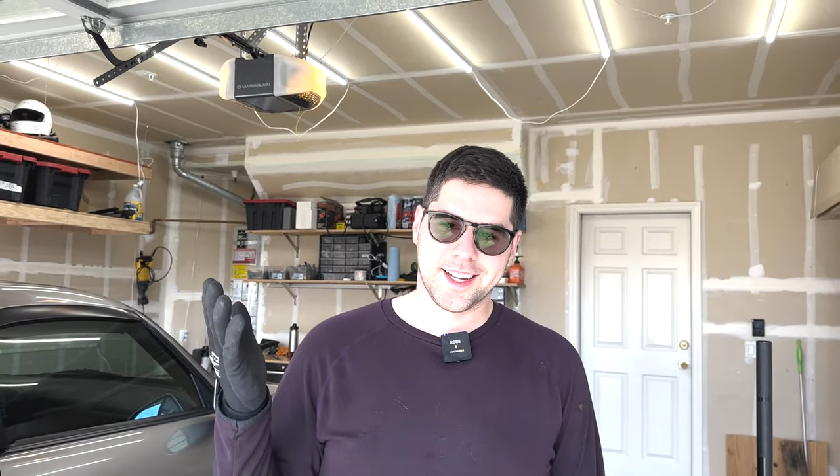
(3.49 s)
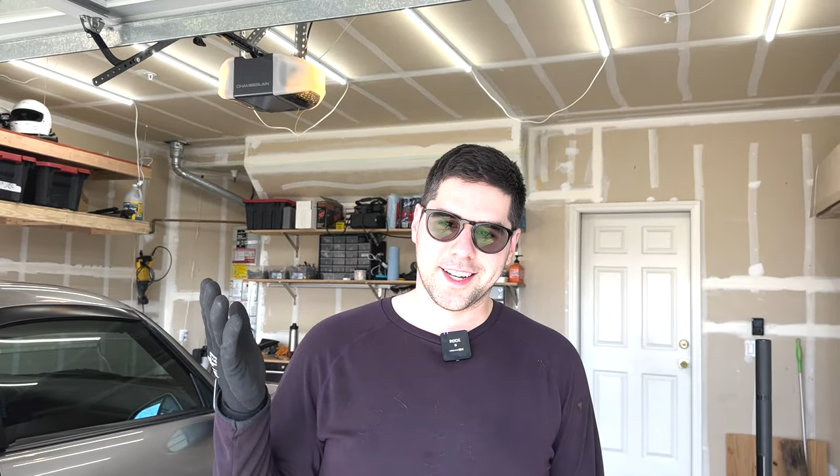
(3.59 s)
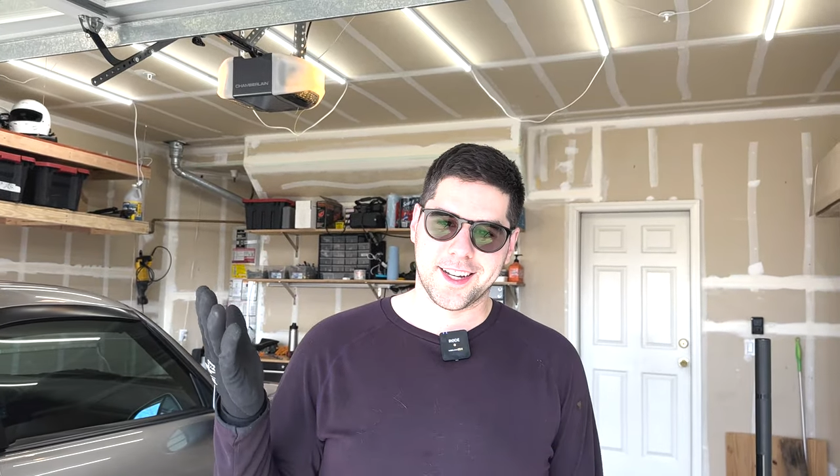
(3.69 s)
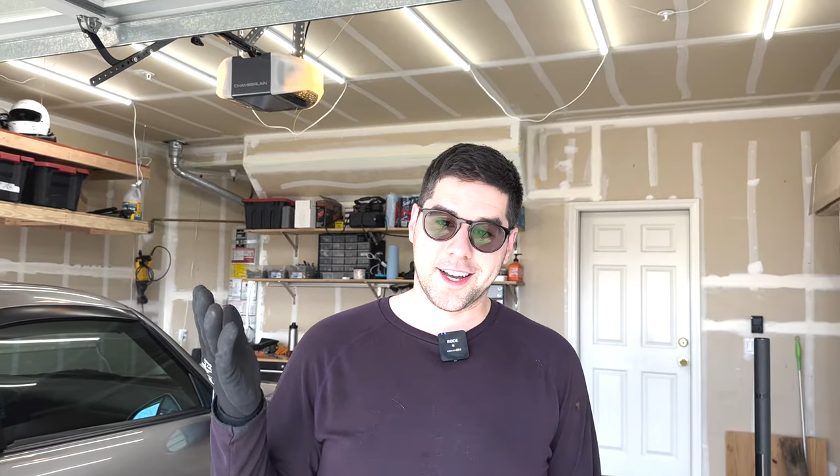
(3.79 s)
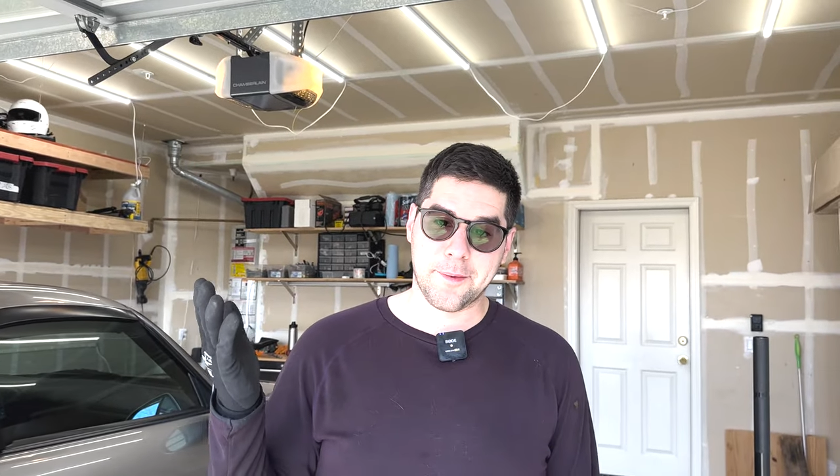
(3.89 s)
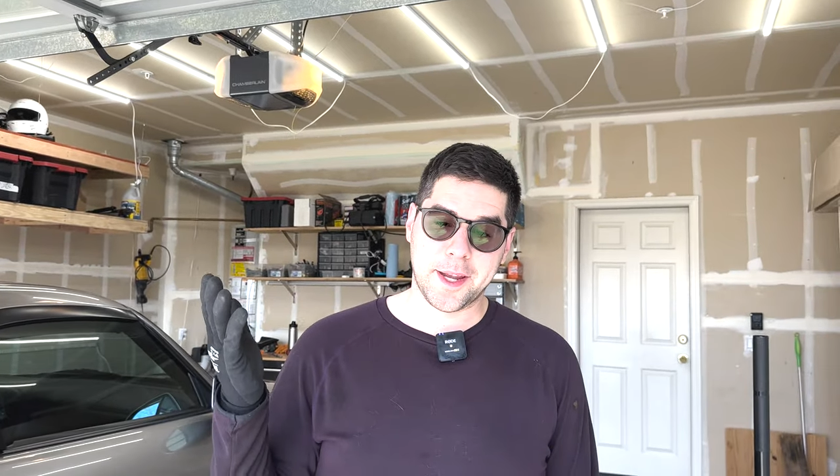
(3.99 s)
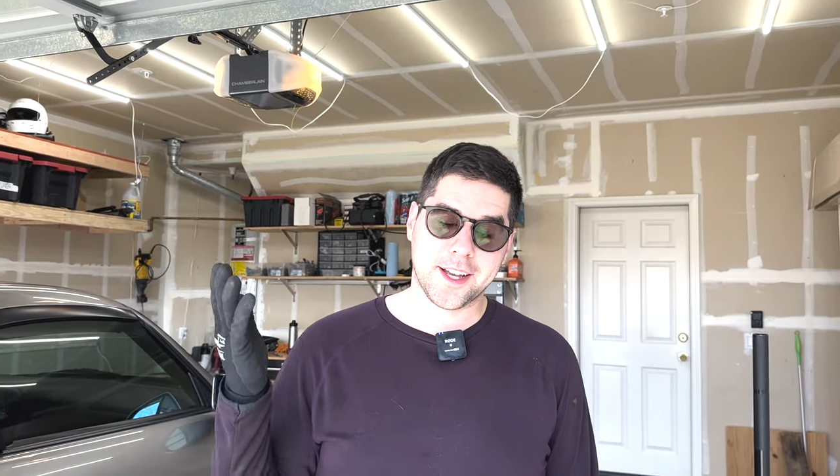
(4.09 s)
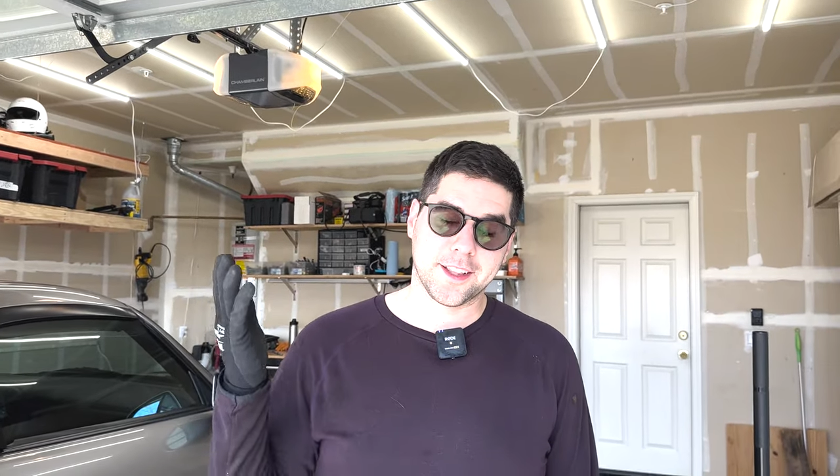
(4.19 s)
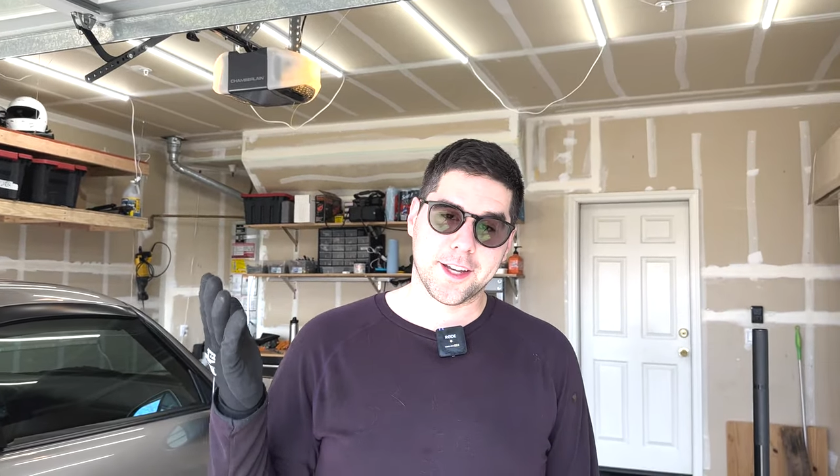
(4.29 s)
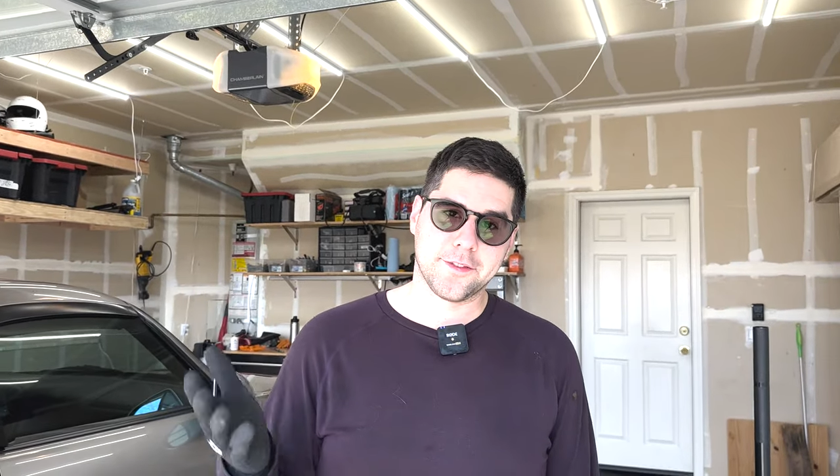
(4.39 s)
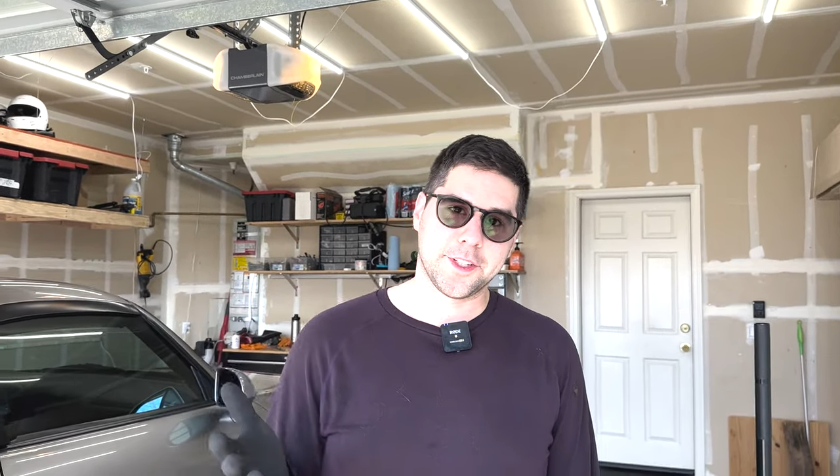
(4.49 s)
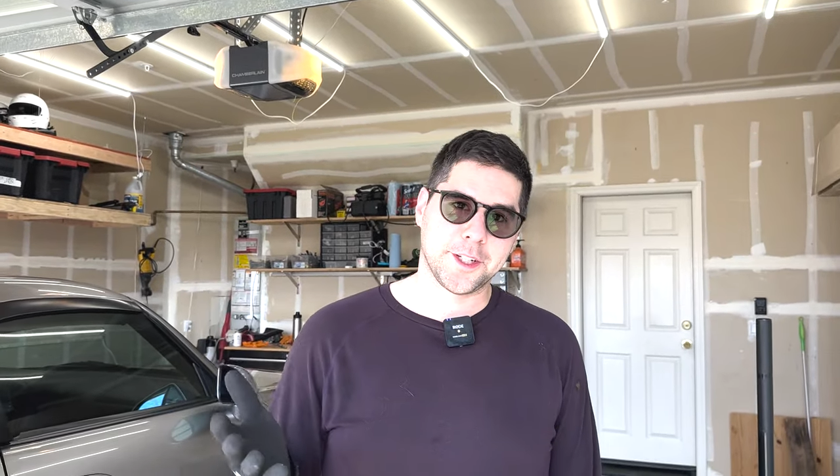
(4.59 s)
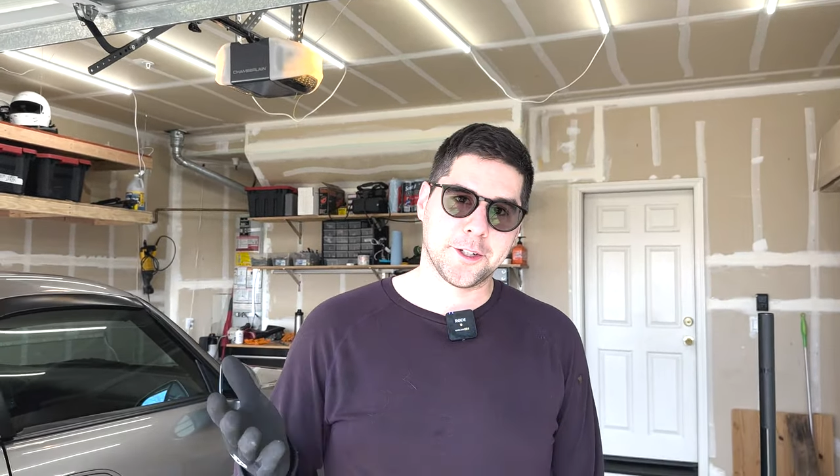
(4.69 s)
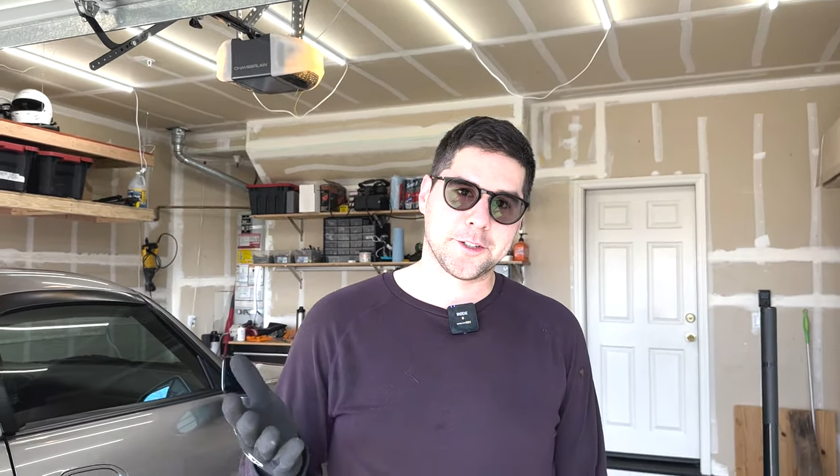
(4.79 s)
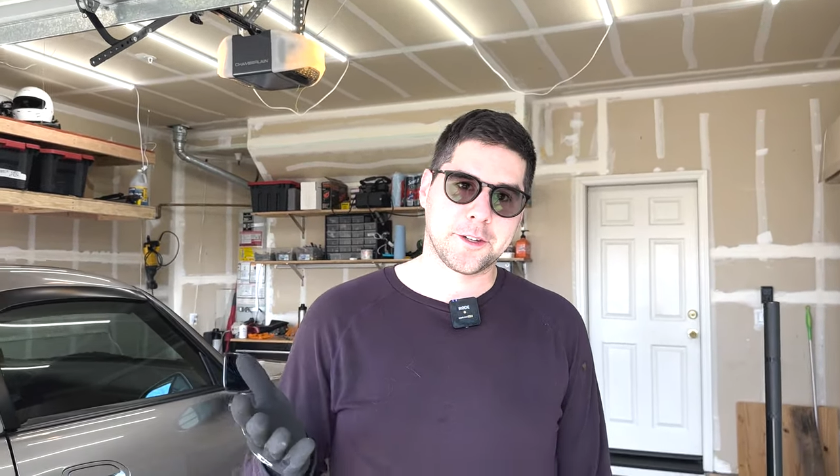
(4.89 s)
I make a lot of
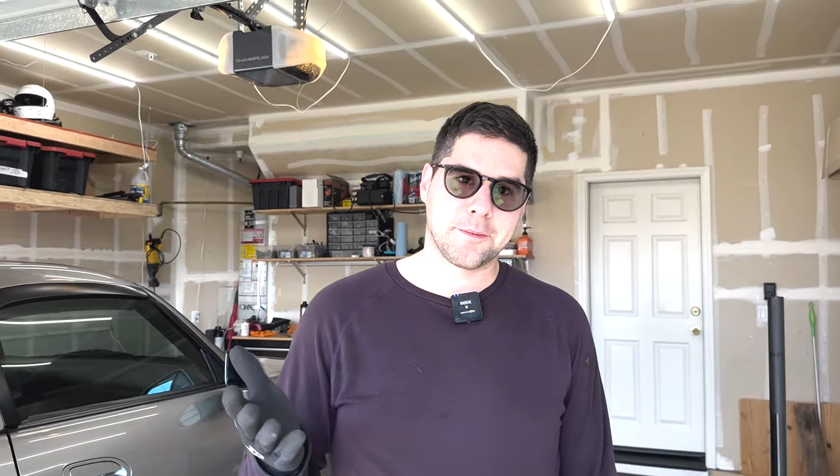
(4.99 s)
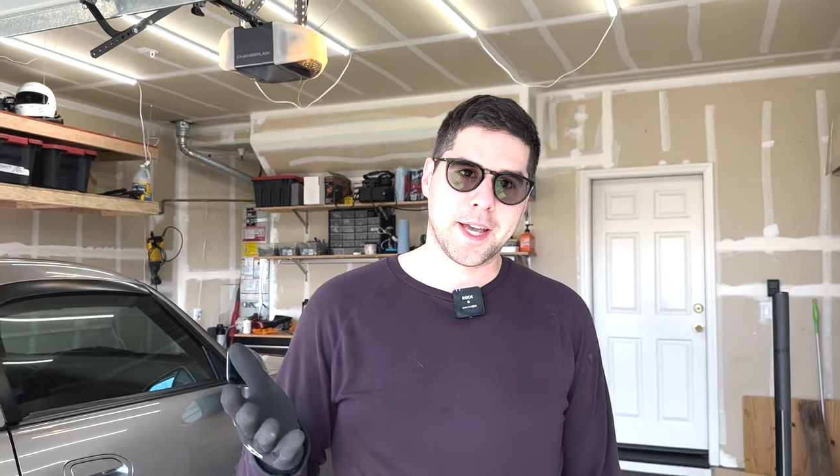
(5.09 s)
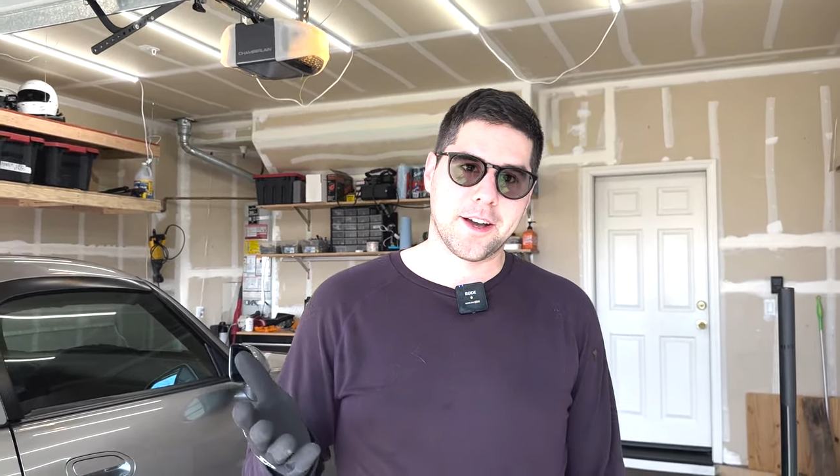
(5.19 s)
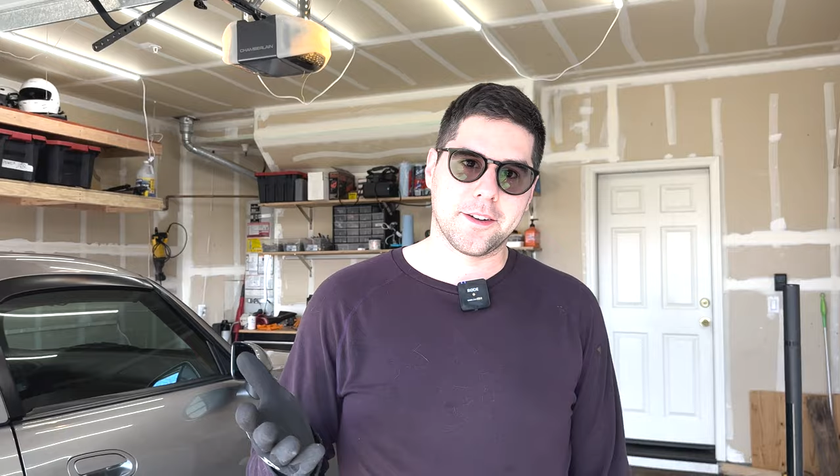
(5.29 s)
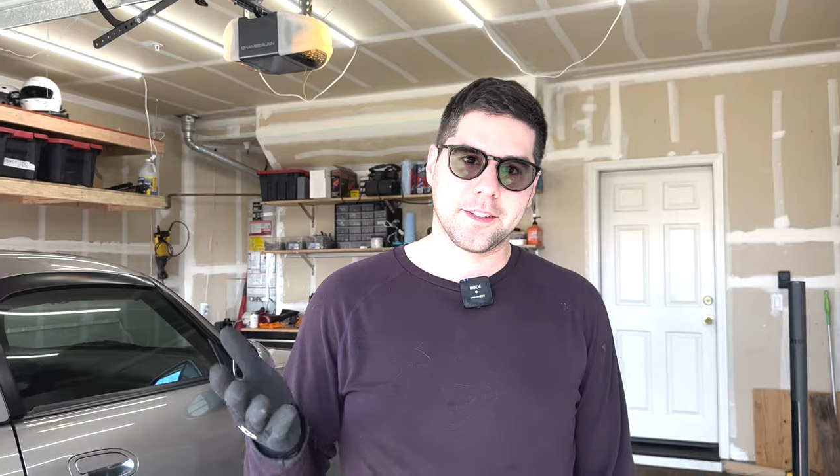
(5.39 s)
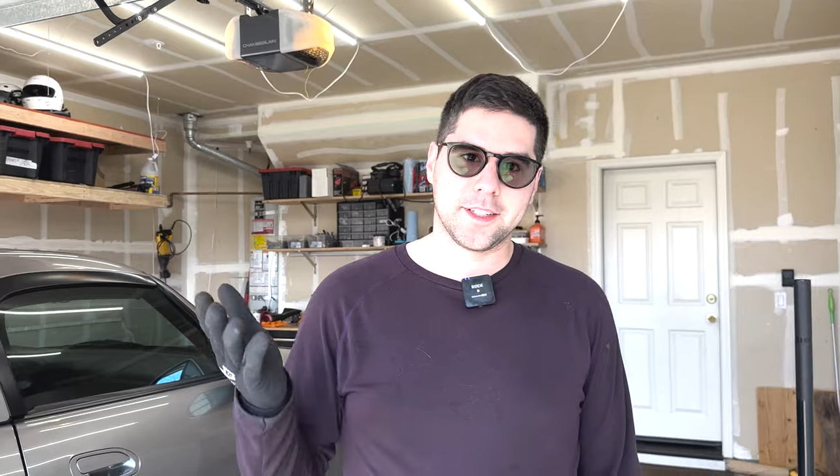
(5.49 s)
videos about